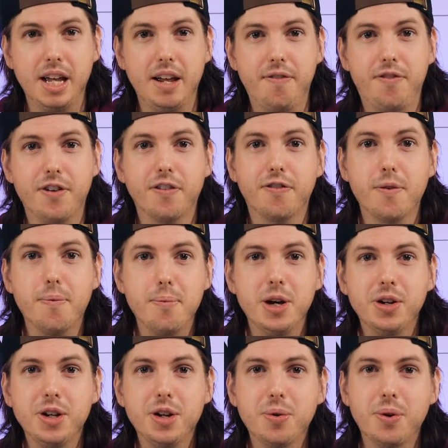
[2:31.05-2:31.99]
If you're
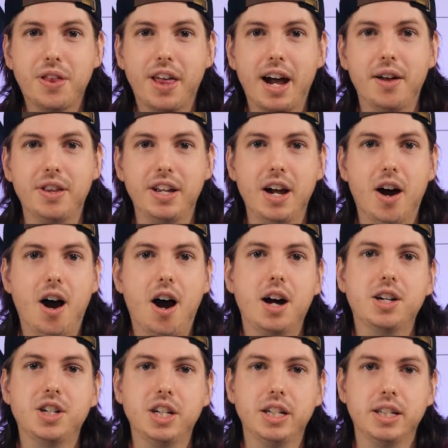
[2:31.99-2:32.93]
familiar with how the
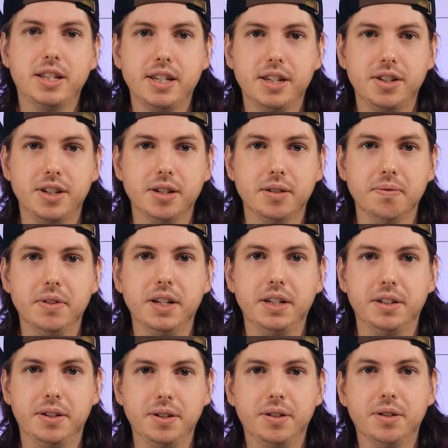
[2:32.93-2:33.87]
auction system
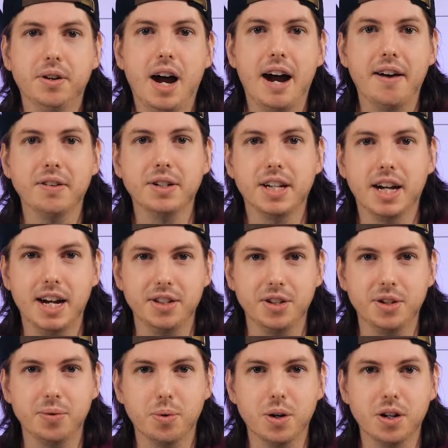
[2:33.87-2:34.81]
in Google
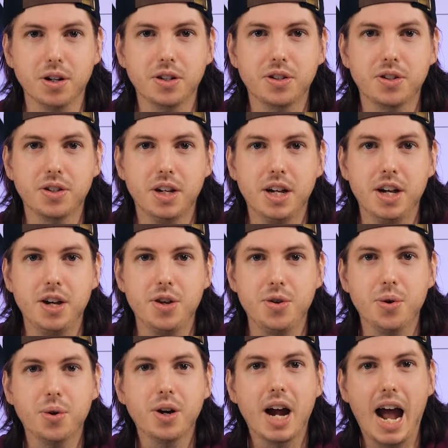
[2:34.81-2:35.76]
advertising works,
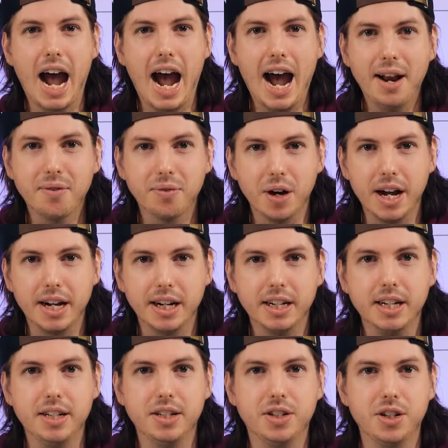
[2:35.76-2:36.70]
your ad
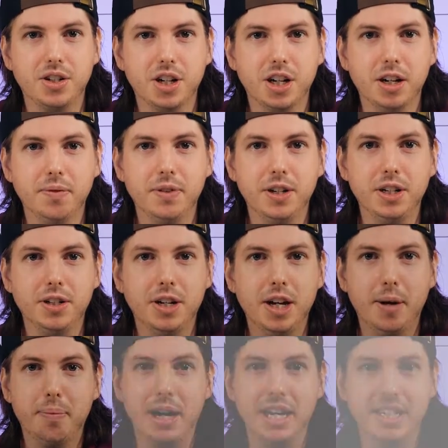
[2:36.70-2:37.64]
rank is
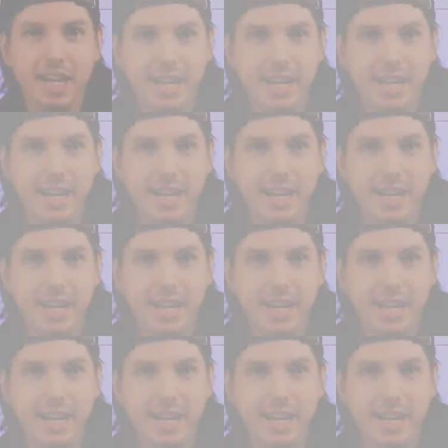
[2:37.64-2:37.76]
determined by